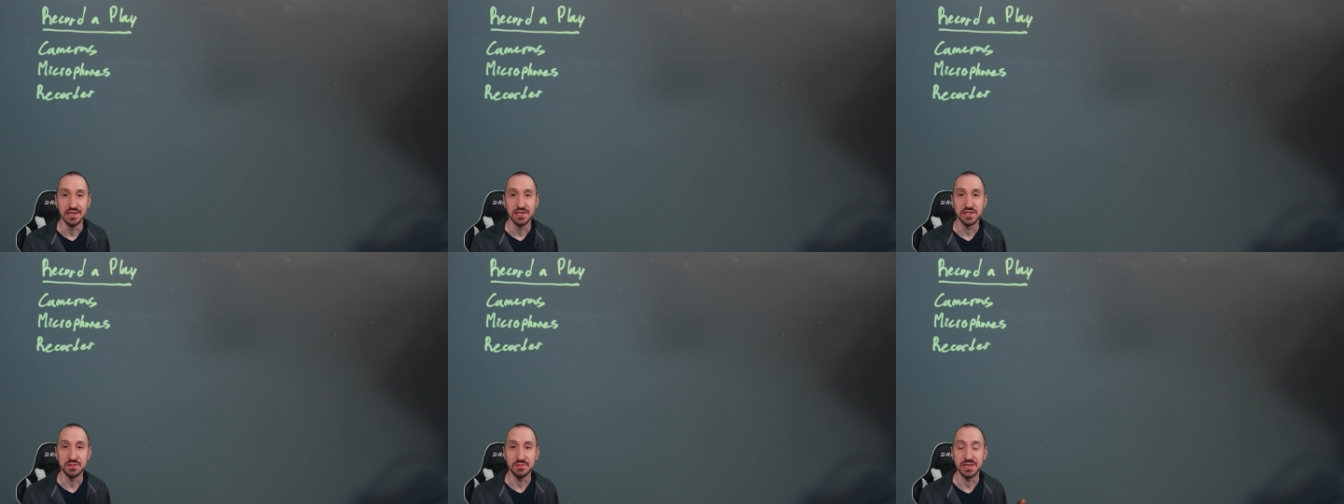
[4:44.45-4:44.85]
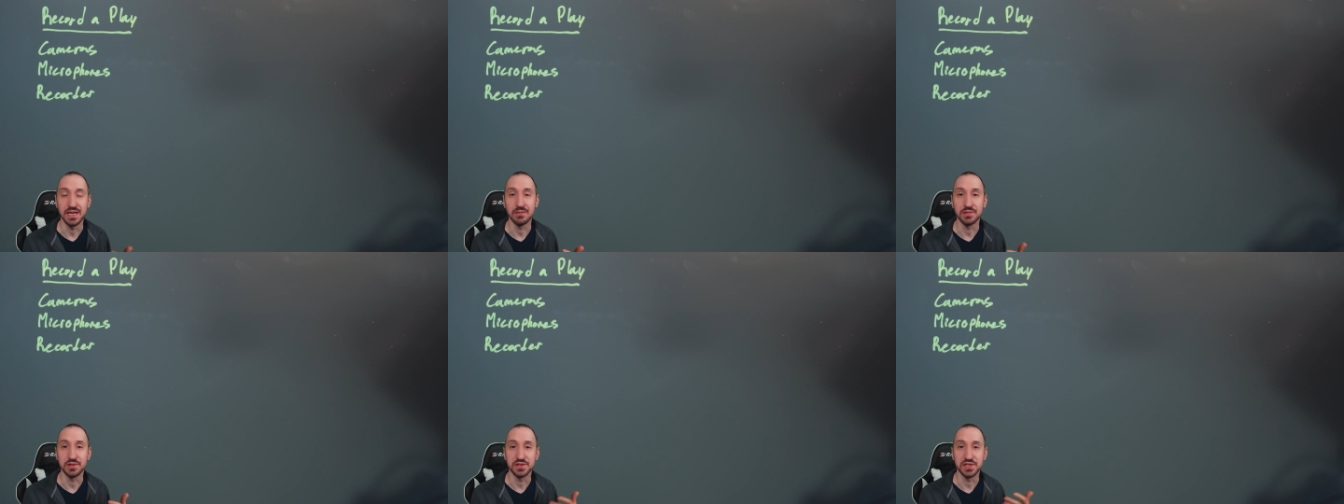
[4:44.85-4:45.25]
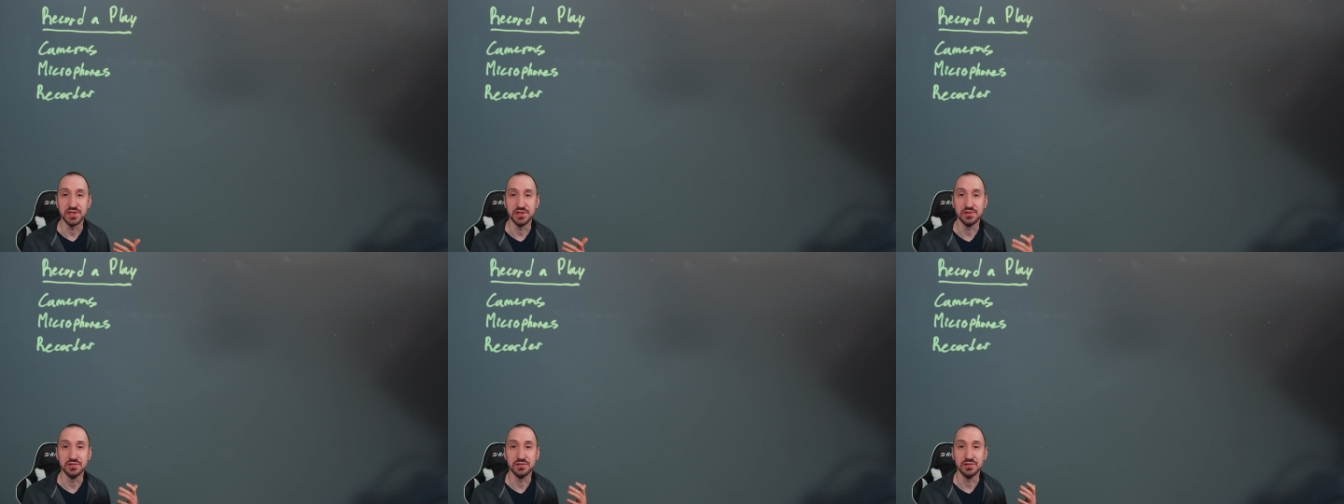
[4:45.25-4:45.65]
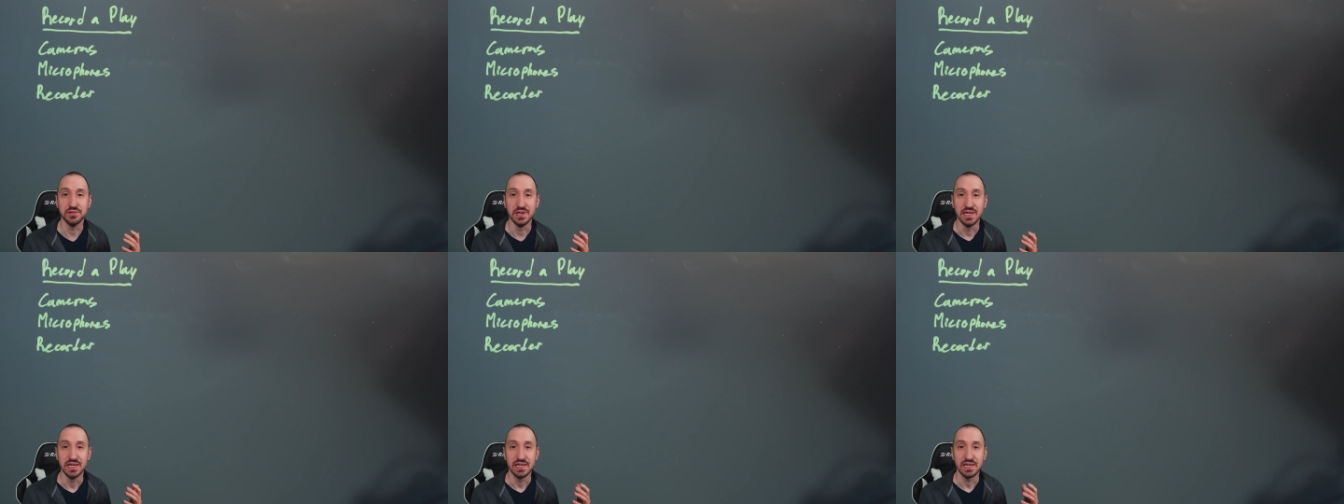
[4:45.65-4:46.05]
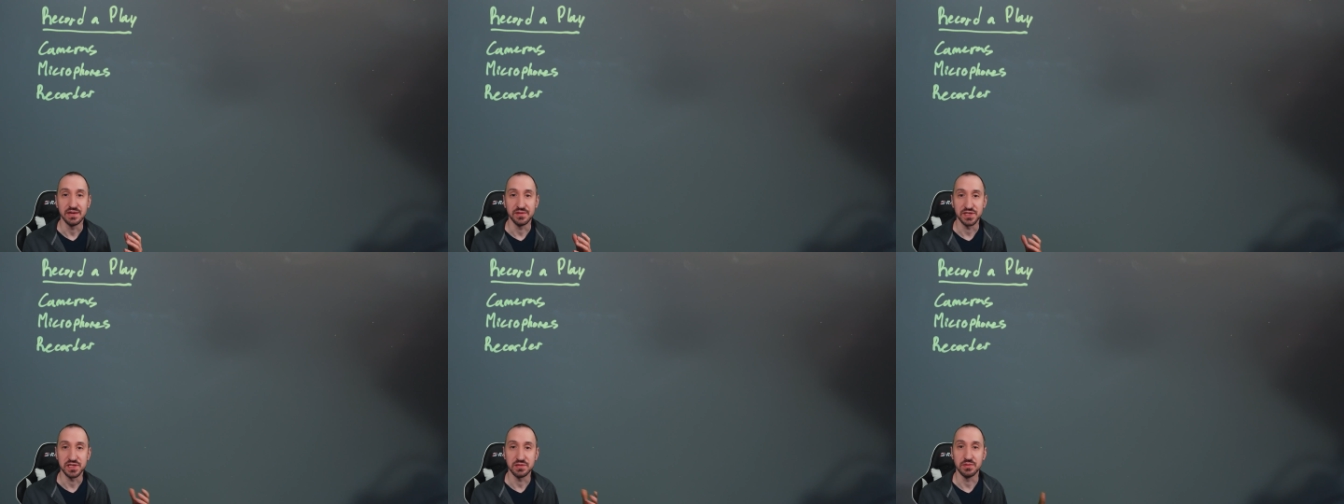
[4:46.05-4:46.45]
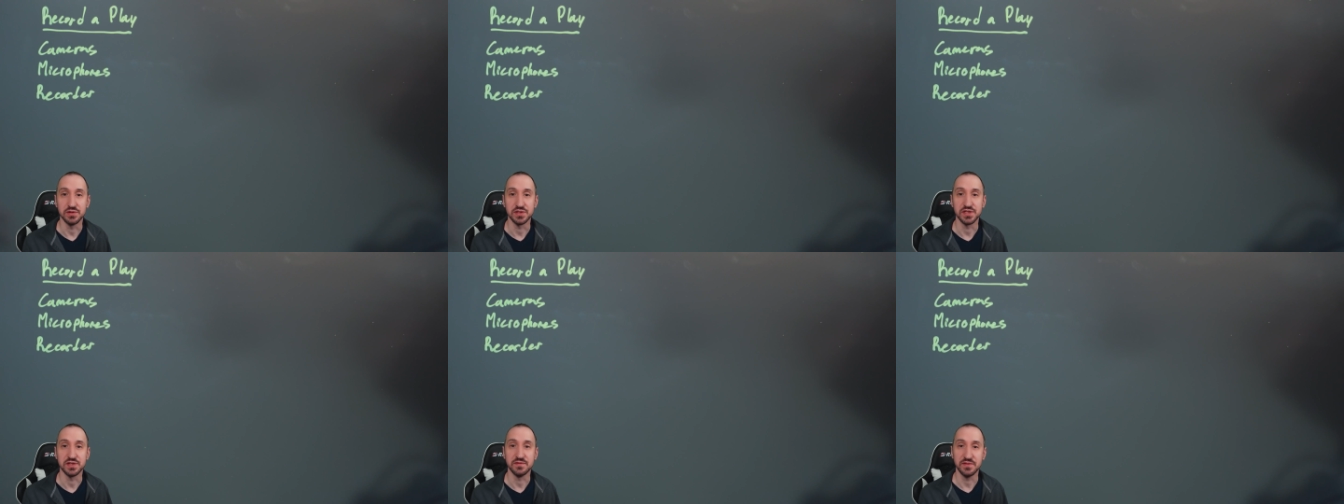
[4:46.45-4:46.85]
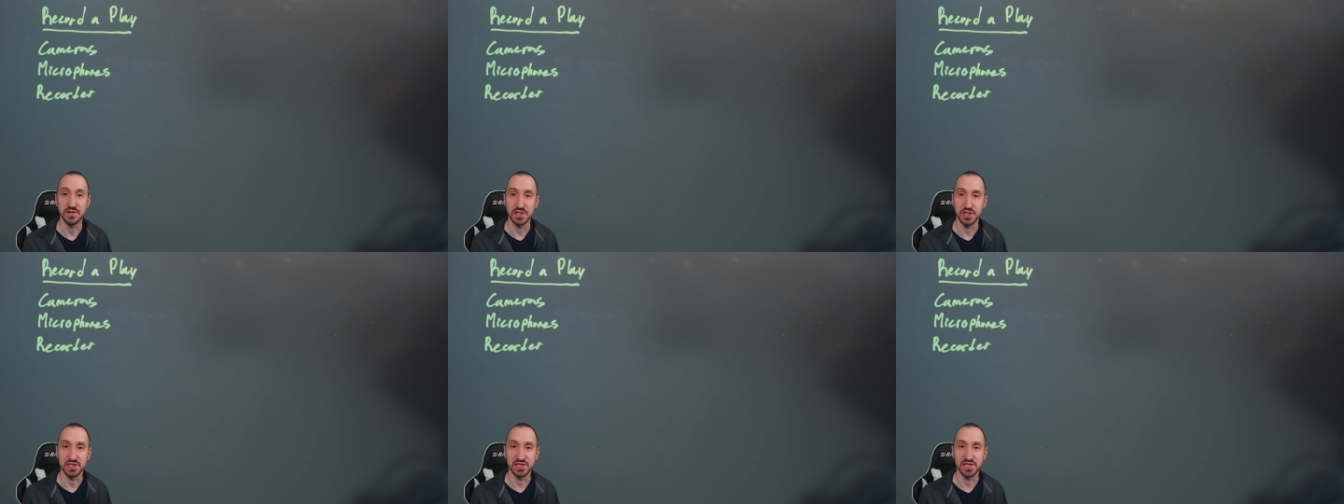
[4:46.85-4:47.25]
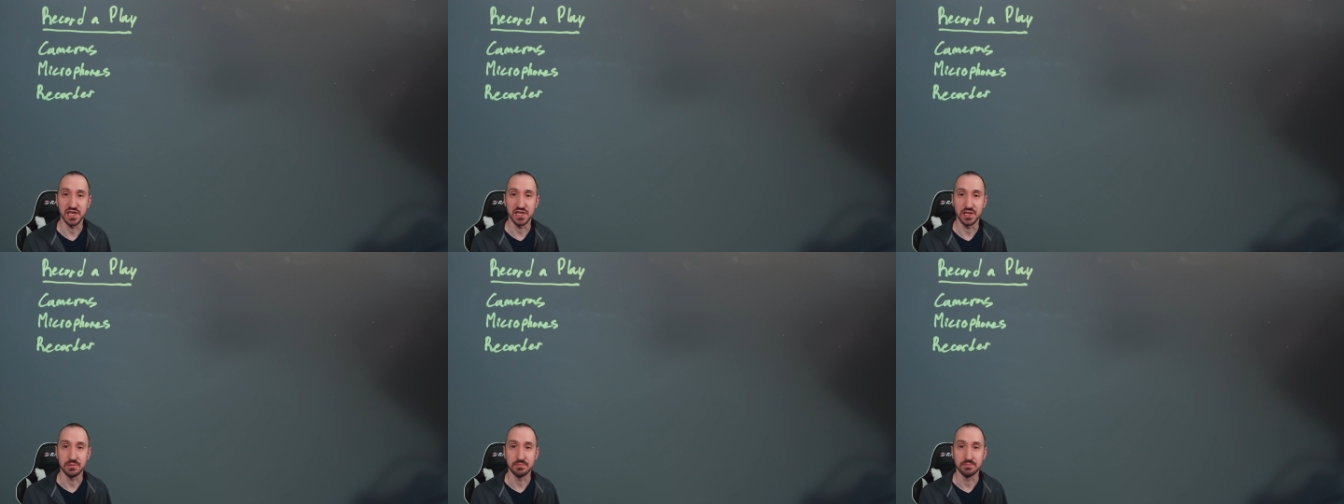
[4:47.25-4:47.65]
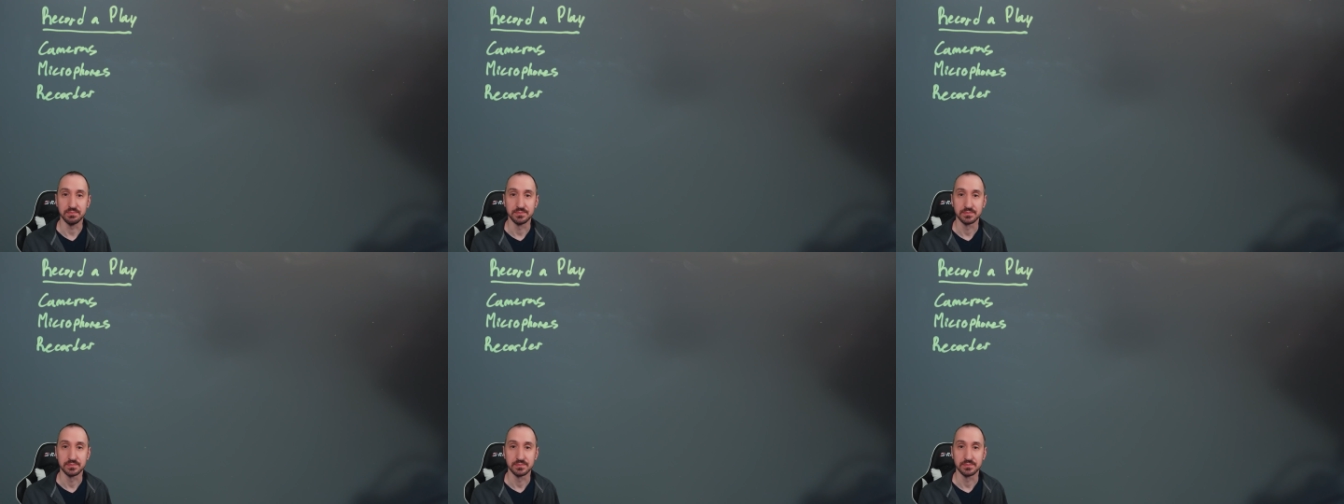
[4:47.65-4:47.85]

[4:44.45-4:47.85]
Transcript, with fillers: to be able to give us the most efficient setup